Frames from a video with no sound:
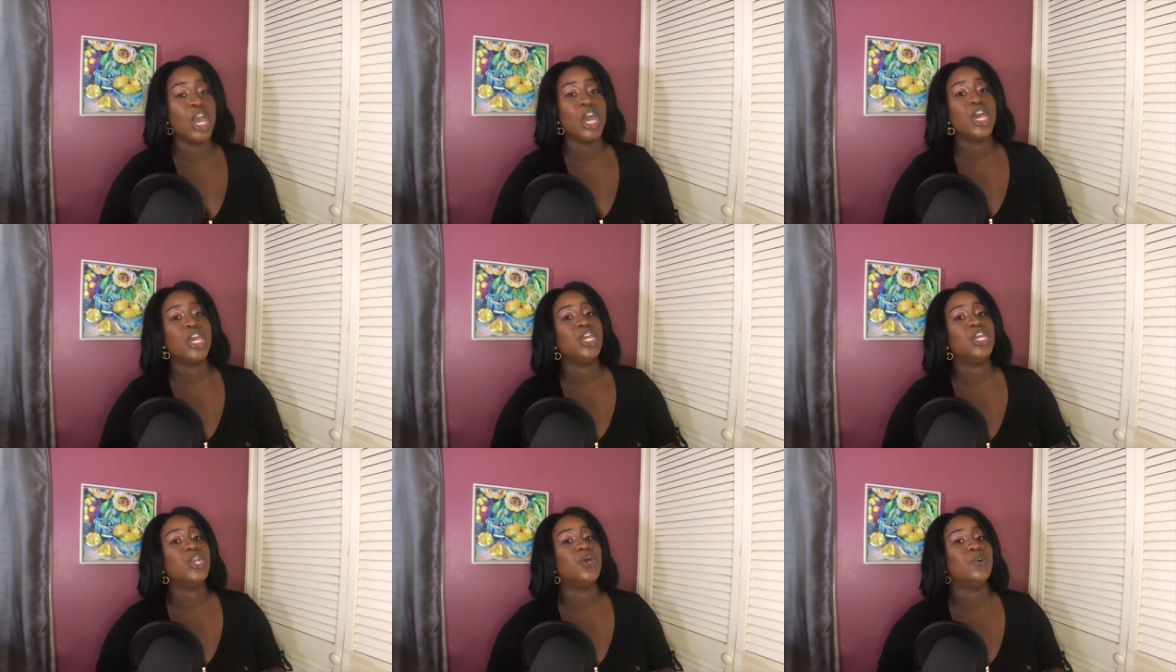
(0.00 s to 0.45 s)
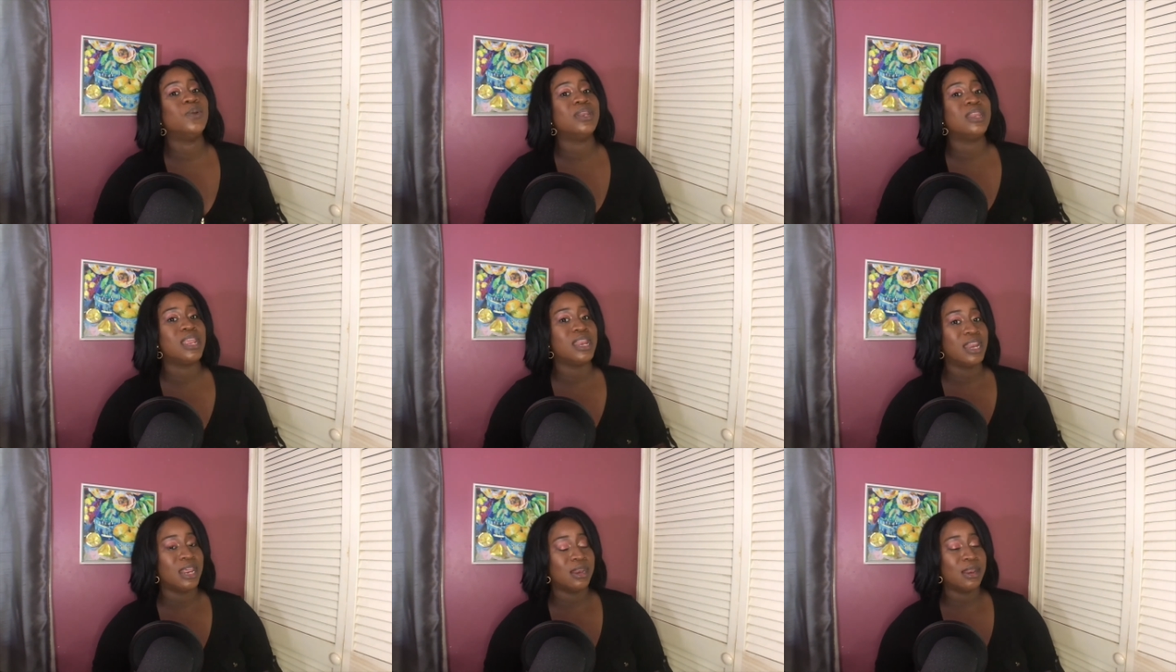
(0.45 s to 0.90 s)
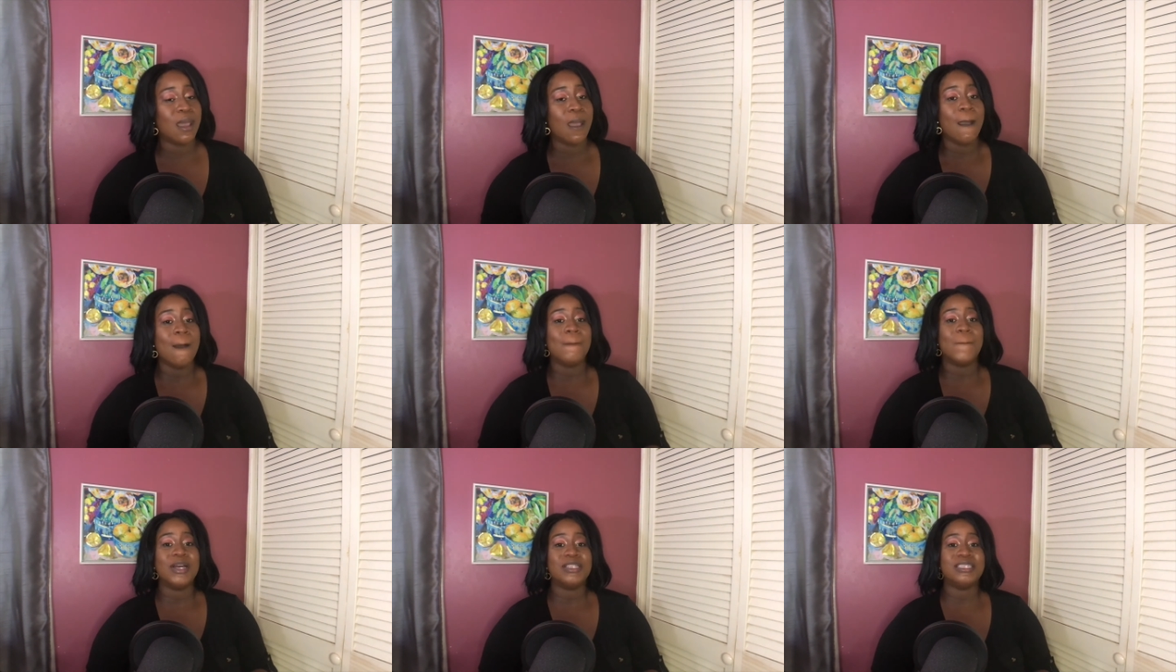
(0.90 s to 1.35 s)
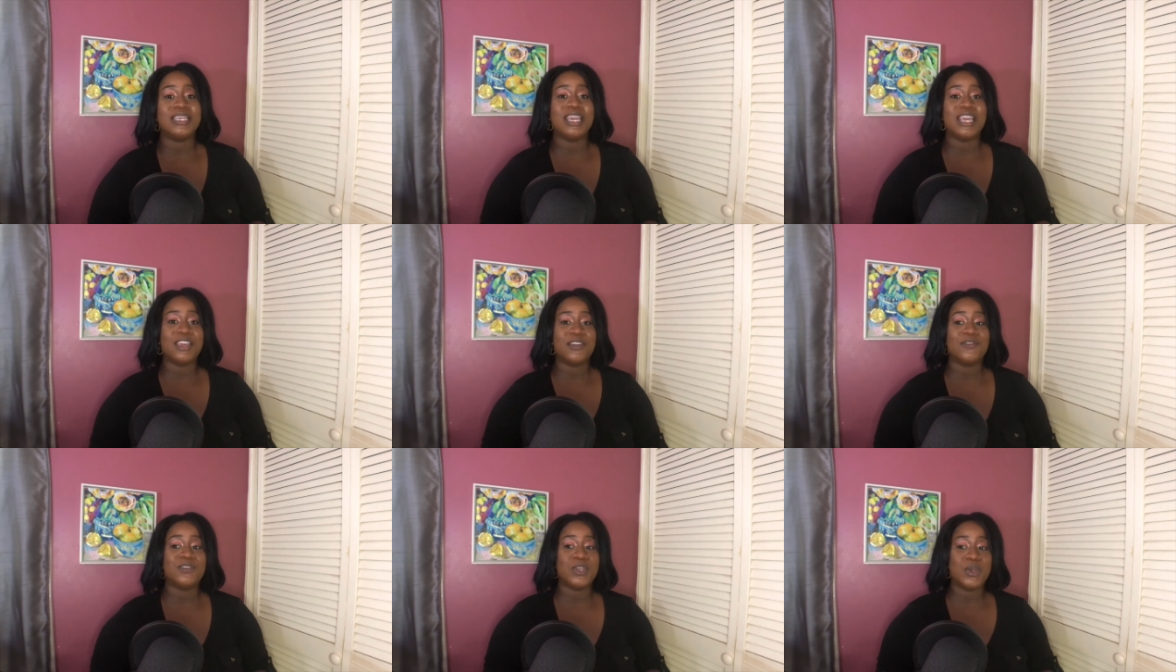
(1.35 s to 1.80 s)
You don't need it, but
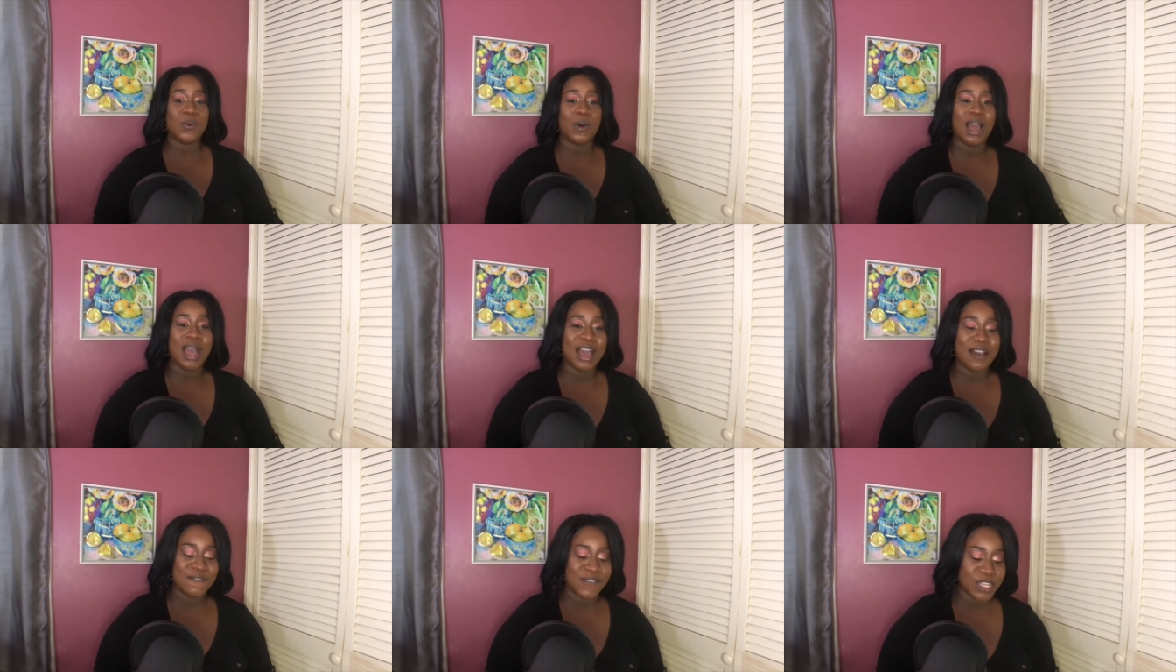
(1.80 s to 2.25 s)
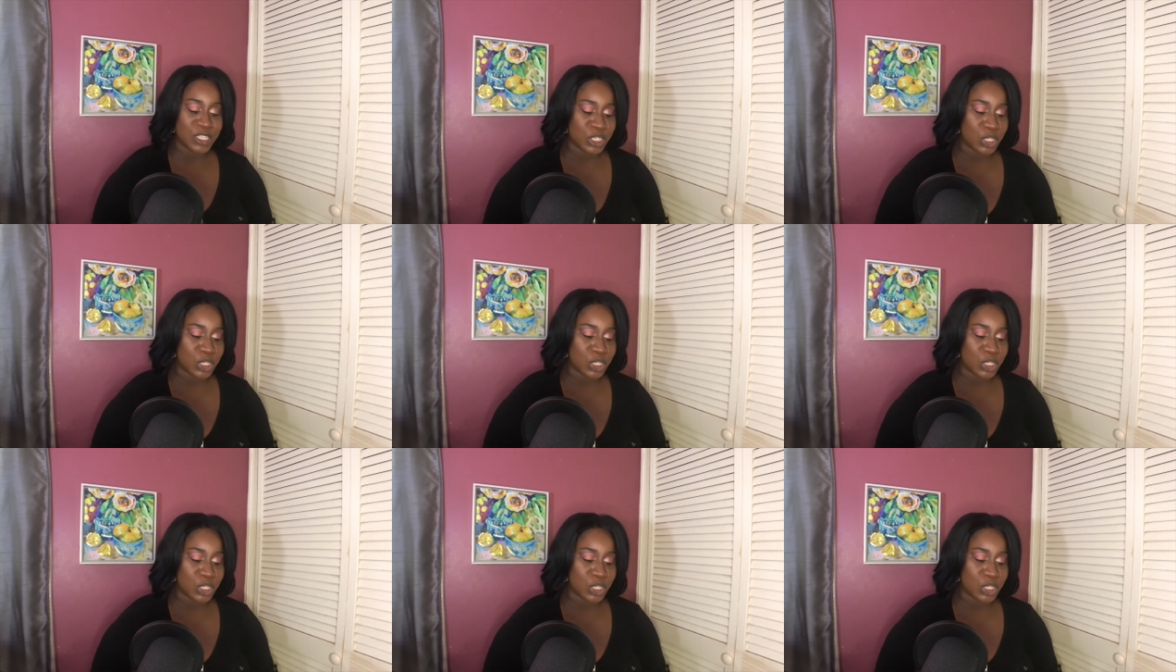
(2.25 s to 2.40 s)
if you have it,